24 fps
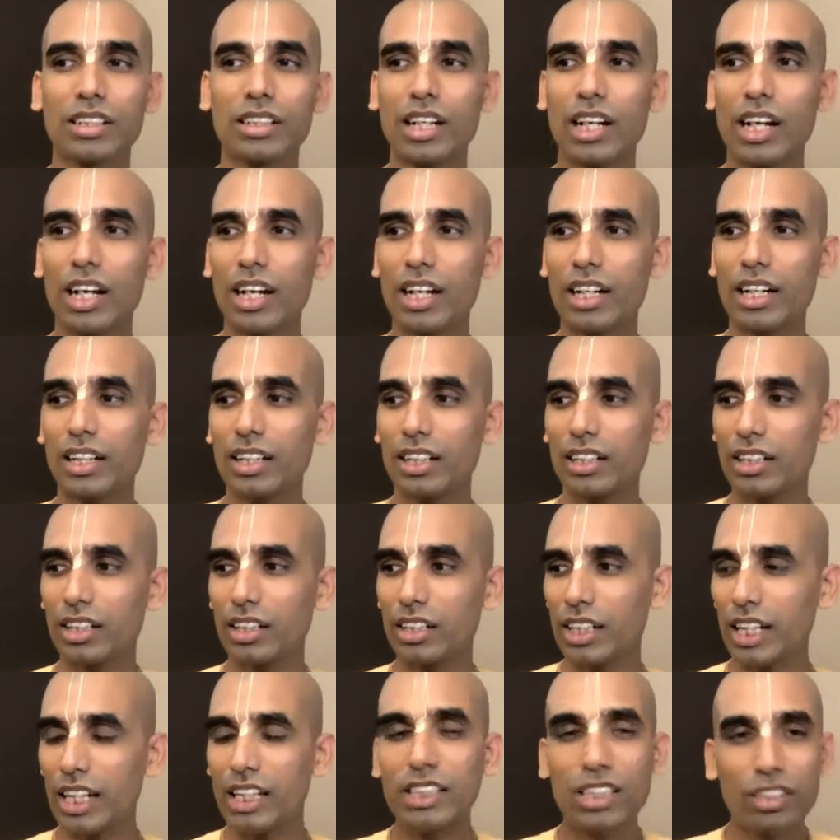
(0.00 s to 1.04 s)
and
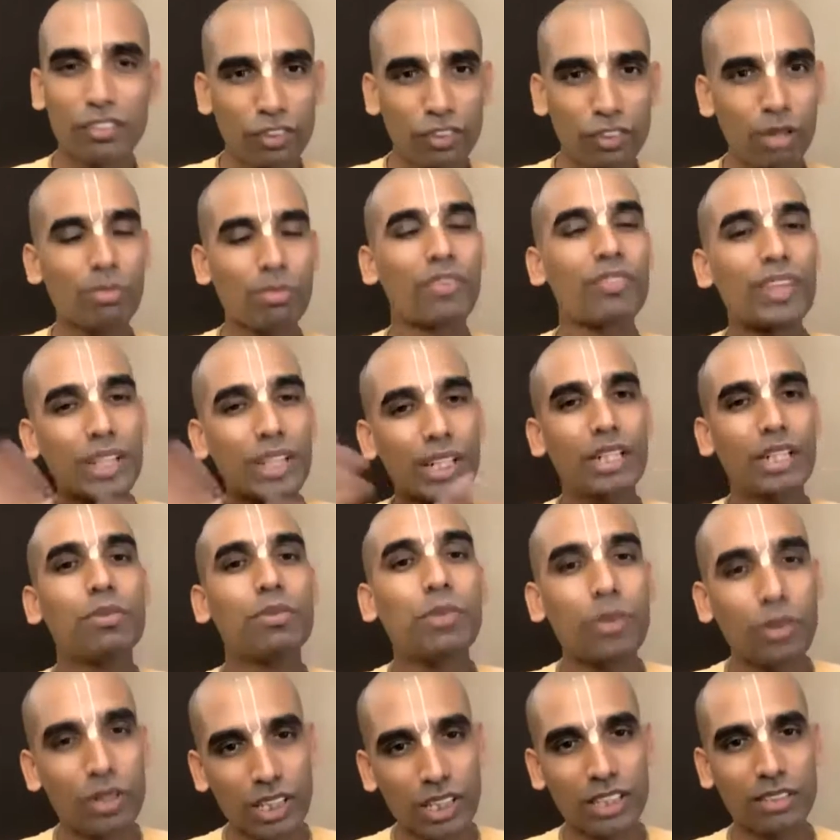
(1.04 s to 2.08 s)
take the form of a
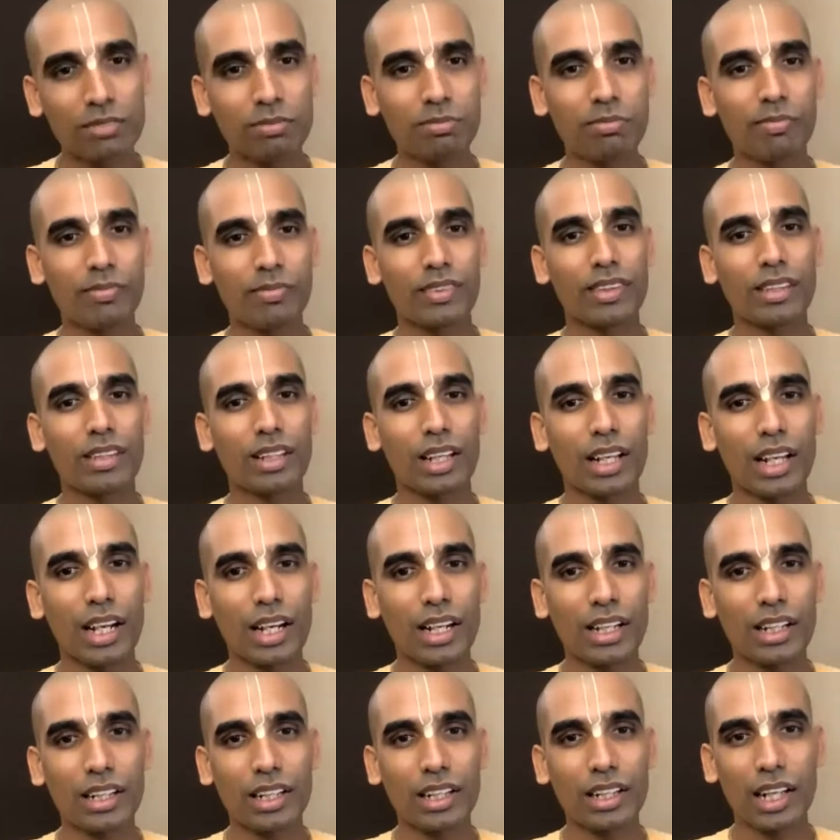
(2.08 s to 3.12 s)
devotee
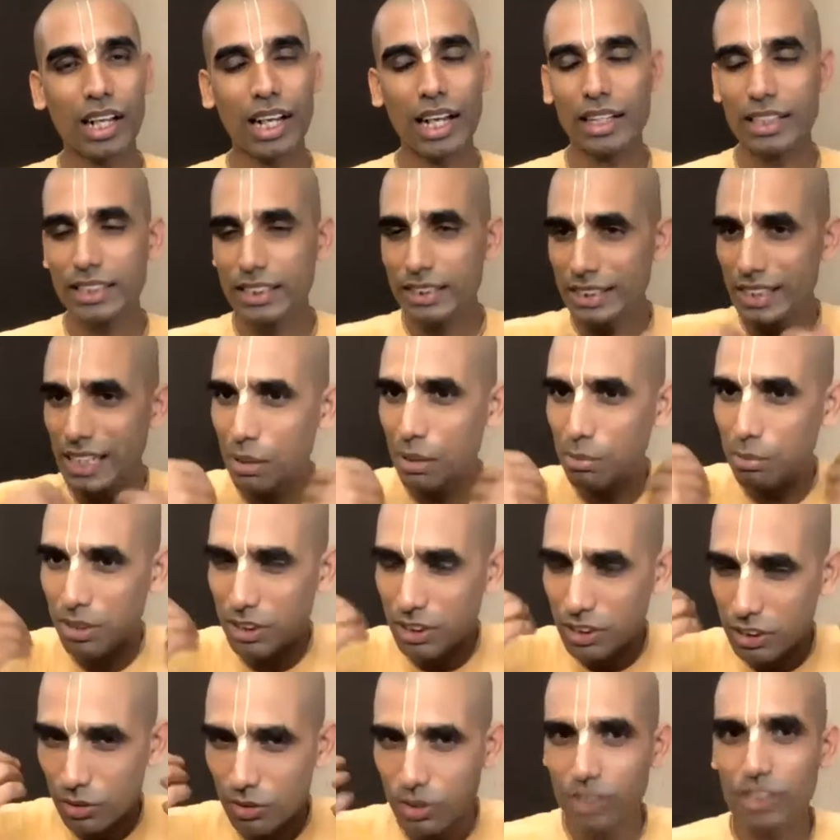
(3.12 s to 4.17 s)
and
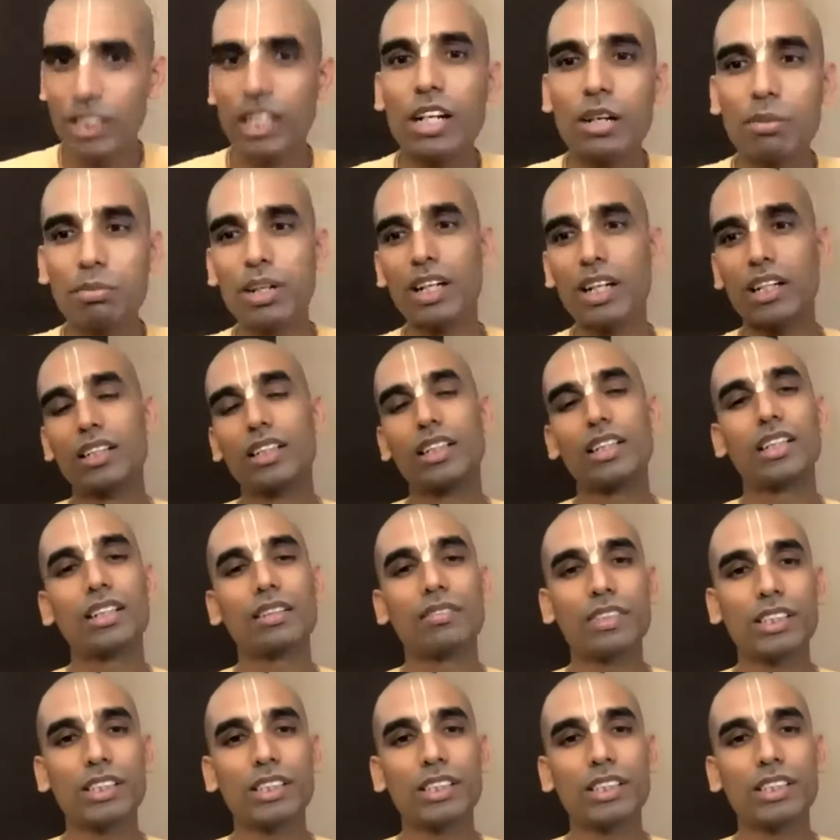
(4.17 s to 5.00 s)
establish Yoga Dharma,